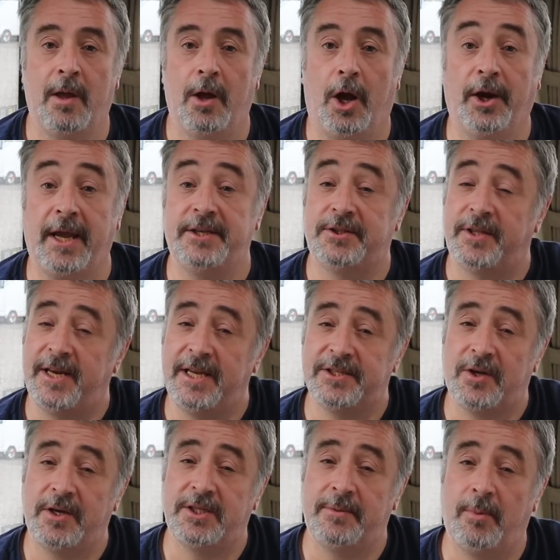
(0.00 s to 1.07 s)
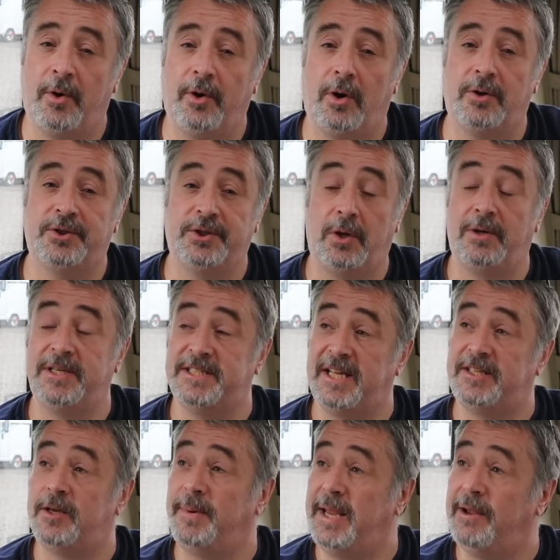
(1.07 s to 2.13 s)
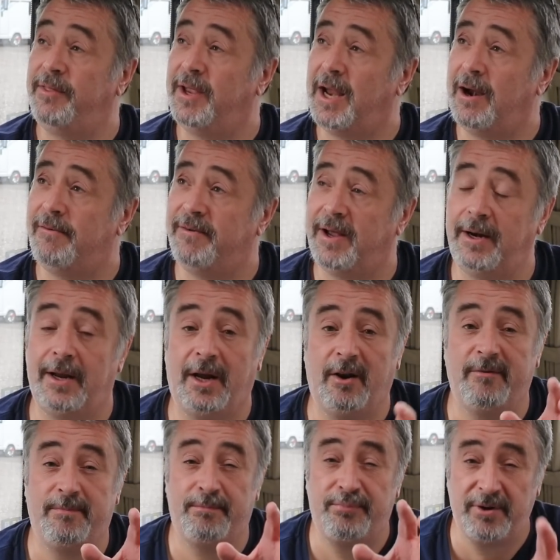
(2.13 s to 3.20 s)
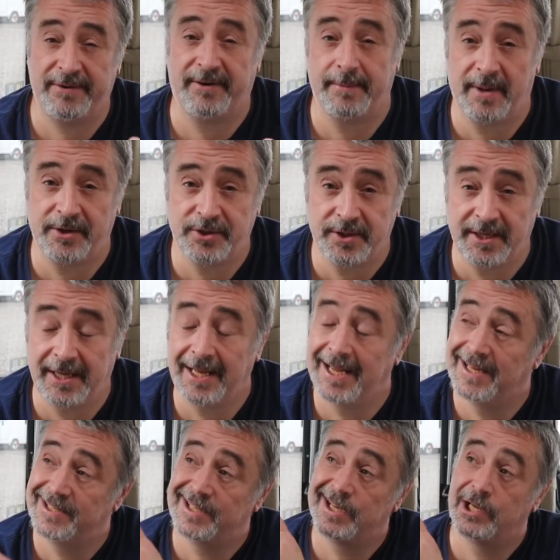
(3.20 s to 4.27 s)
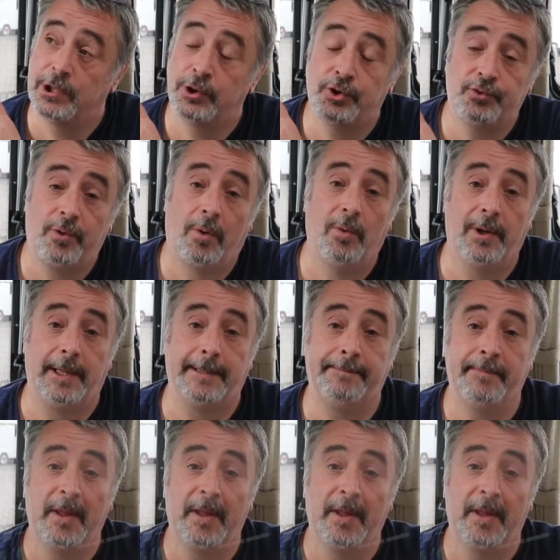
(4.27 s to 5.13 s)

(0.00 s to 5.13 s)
Okay, so the next item on our solar setup here in the caravan, and I've briefly mentioned it, is the controller.